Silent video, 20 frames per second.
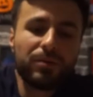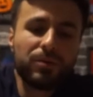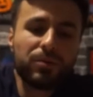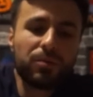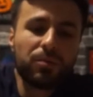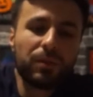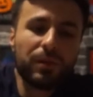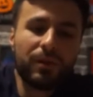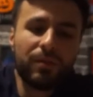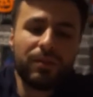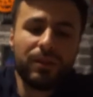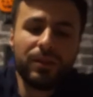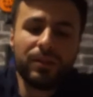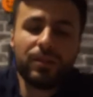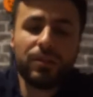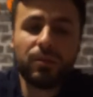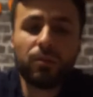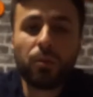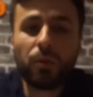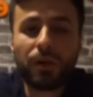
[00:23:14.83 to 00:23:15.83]
So whatever
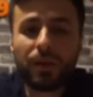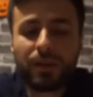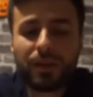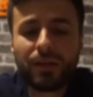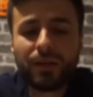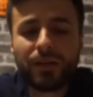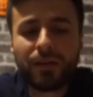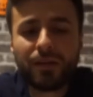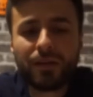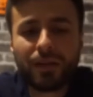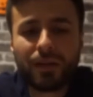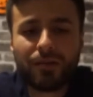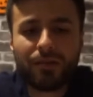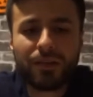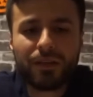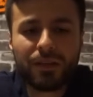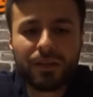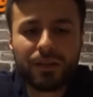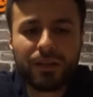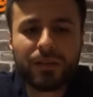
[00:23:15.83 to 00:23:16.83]
you're working on, I
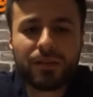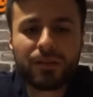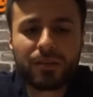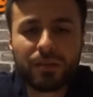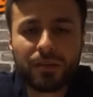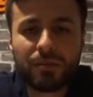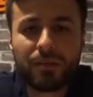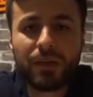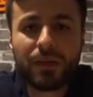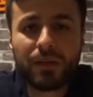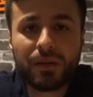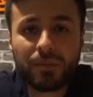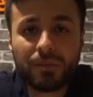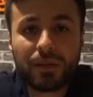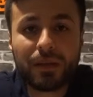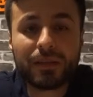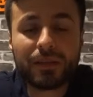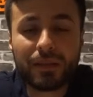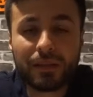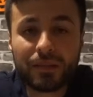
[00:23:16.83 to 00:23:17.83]
feel like you guys are going to
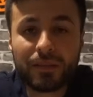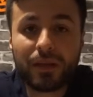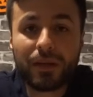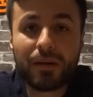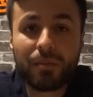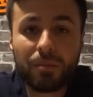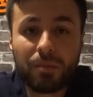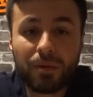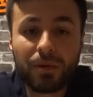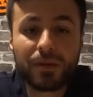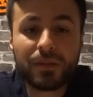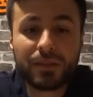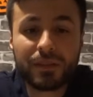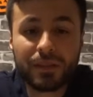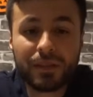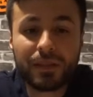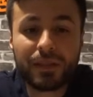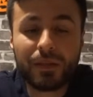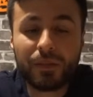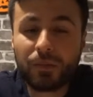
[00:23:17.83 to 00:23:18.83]
become like the top
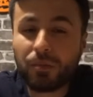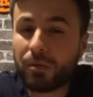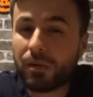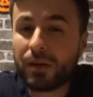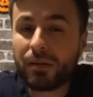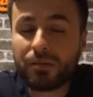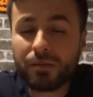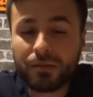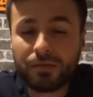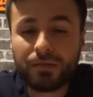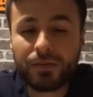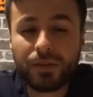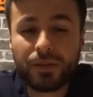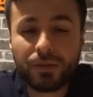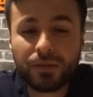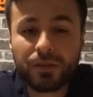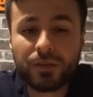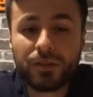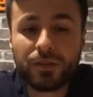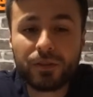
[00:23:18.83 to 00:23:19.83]
person in whatever
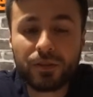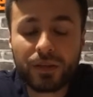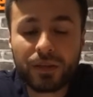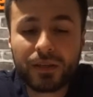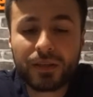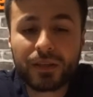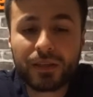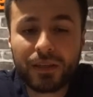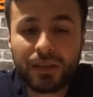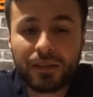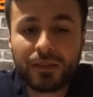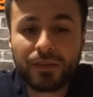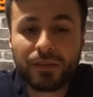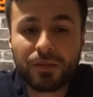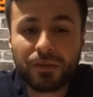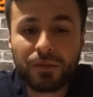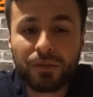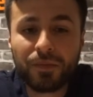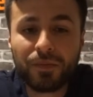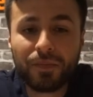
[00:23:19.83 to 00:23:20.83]
field you're trying to get
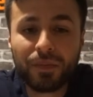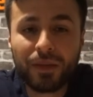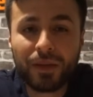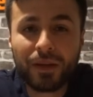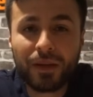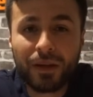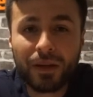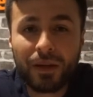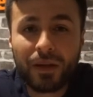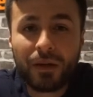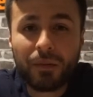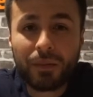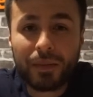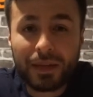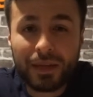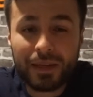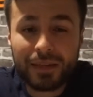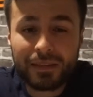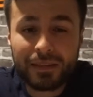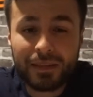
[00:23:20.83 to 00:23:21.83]
into.
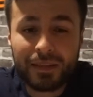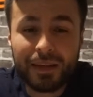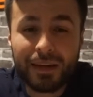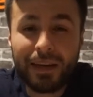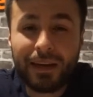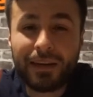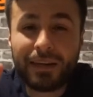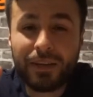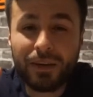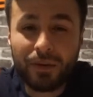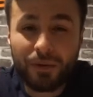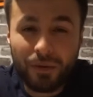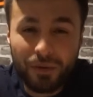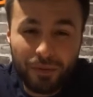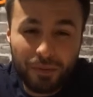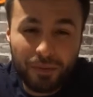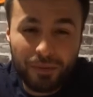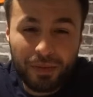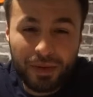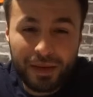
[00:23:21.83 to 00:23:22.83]
But like I said, at your
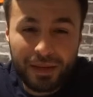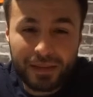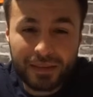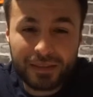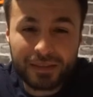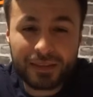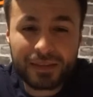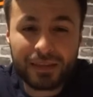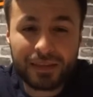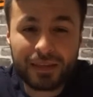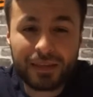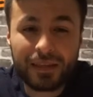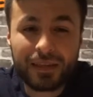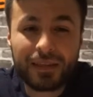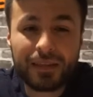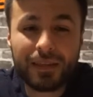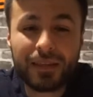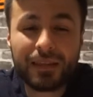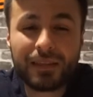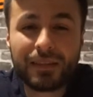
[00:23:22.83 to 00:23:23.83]
own pace. And I
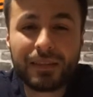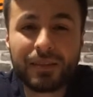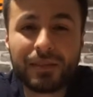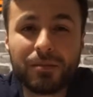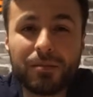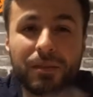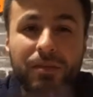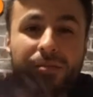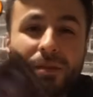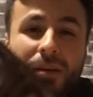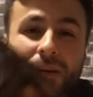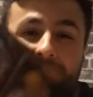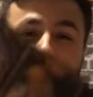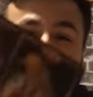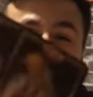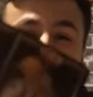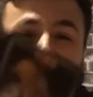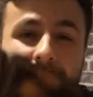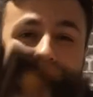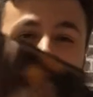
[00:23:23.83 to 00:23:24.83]
think it's going to be very
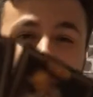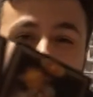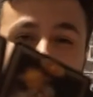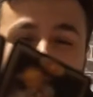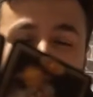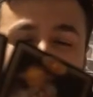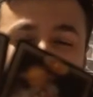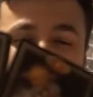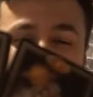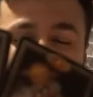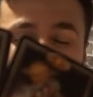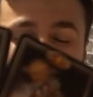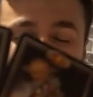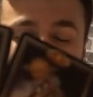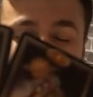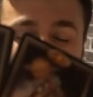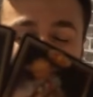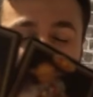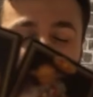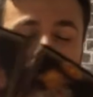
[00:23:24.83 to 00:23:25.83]
fulfilling here. We have
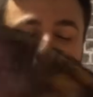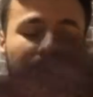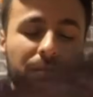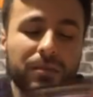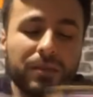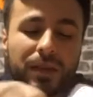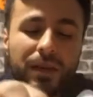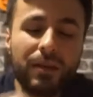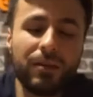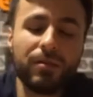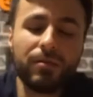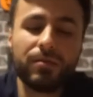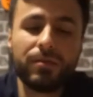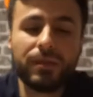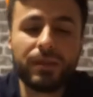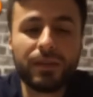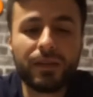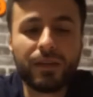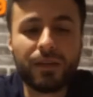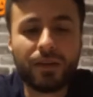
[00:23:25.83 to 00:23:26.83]
the King of Cups
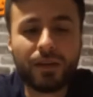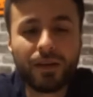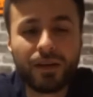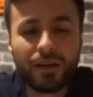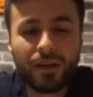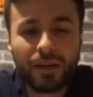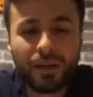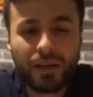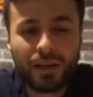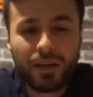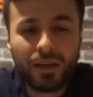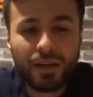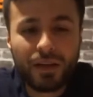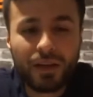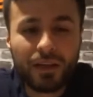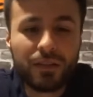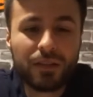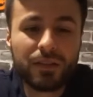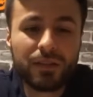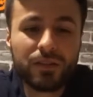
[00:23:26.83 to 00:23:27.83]
Hierophant here.
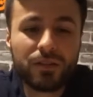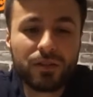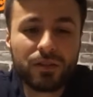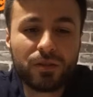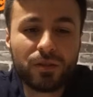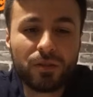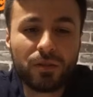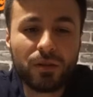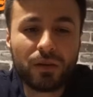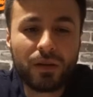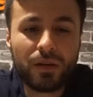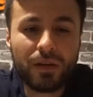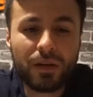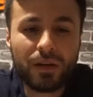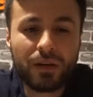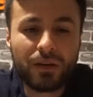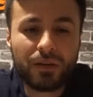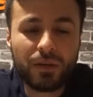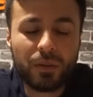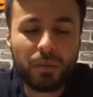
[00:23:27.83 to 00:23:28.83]
And you guys are still
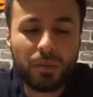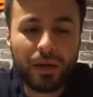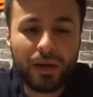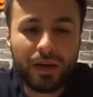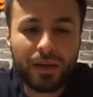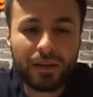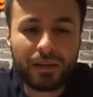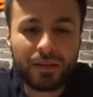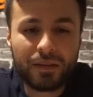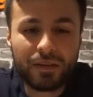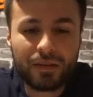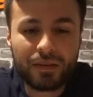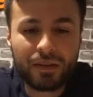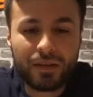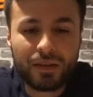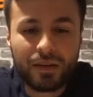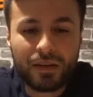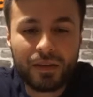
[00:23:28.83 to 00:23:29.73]
learning on your path.